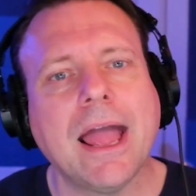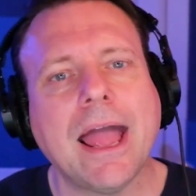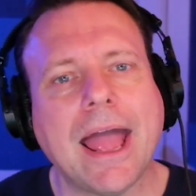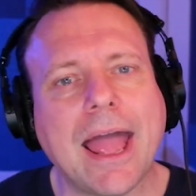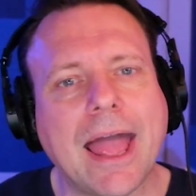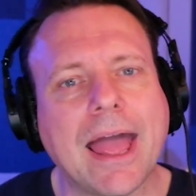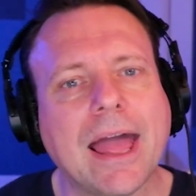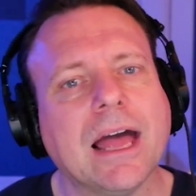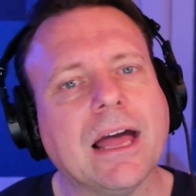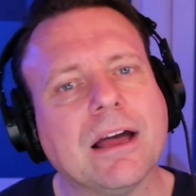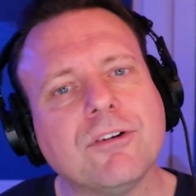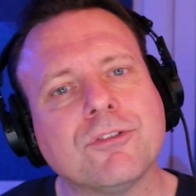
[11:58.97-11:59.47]

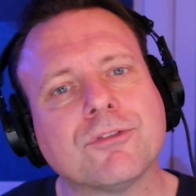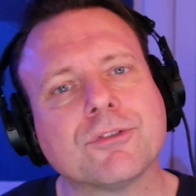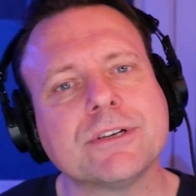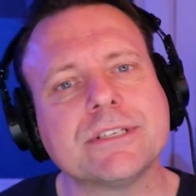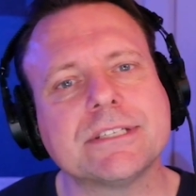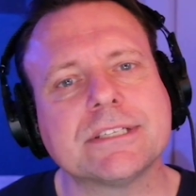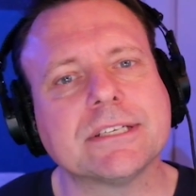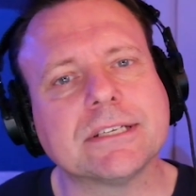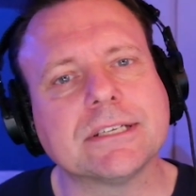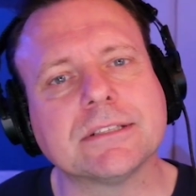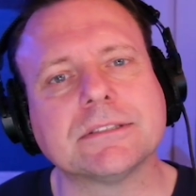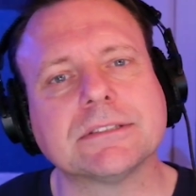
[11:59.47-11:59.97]
every
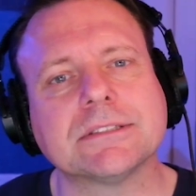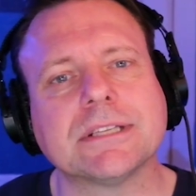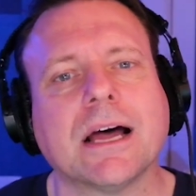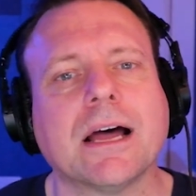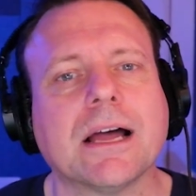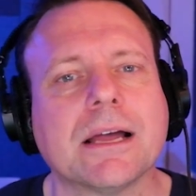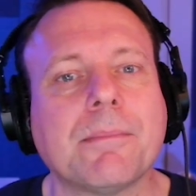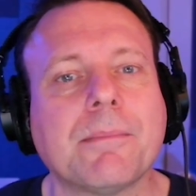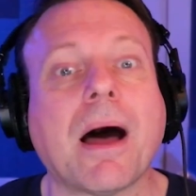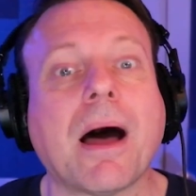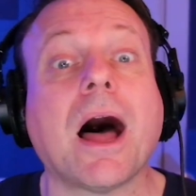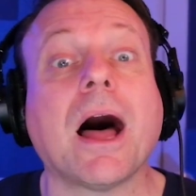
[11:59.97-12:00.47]
single
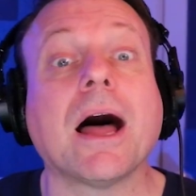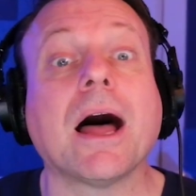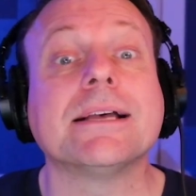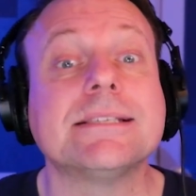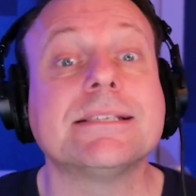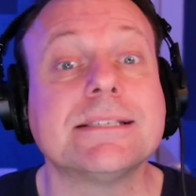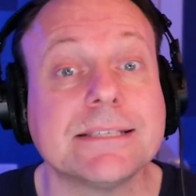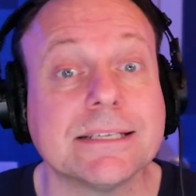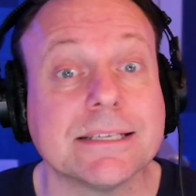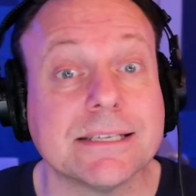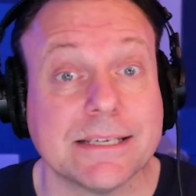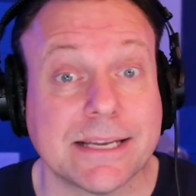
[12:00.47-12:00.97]
time I
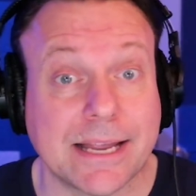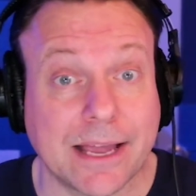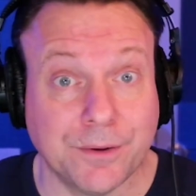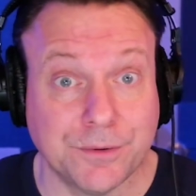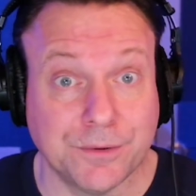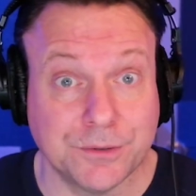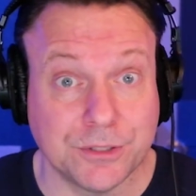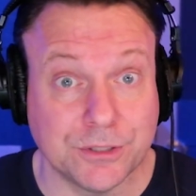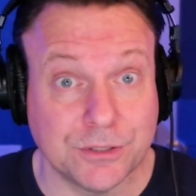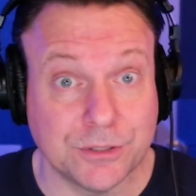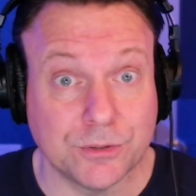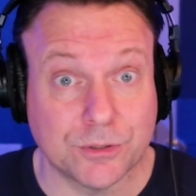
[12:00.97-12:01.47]
sit down
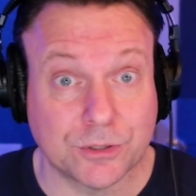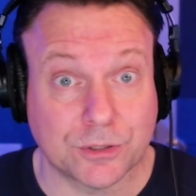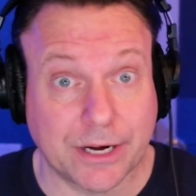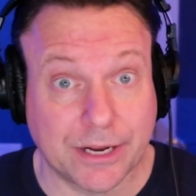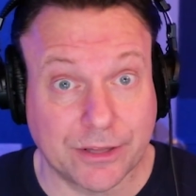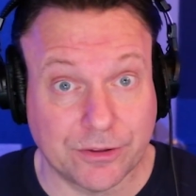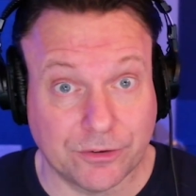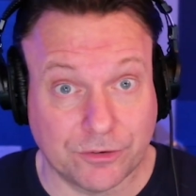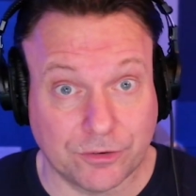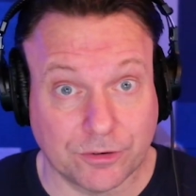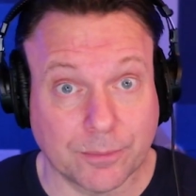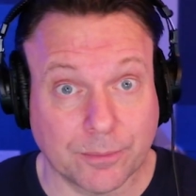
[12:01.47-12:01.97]
to do
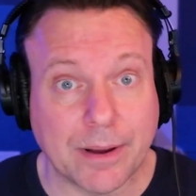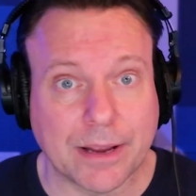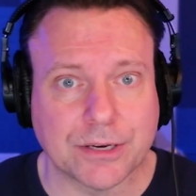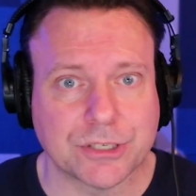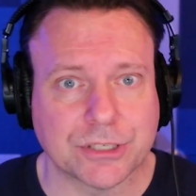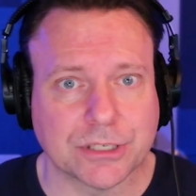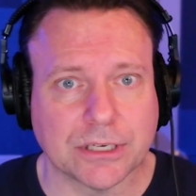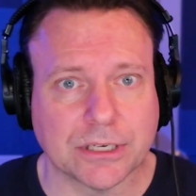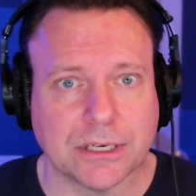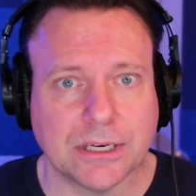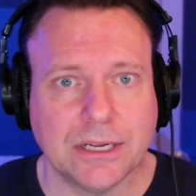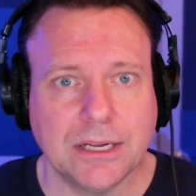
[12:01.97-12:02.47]

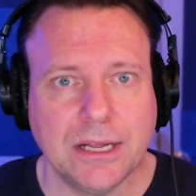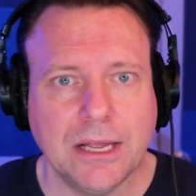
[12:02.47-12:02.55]
transformation.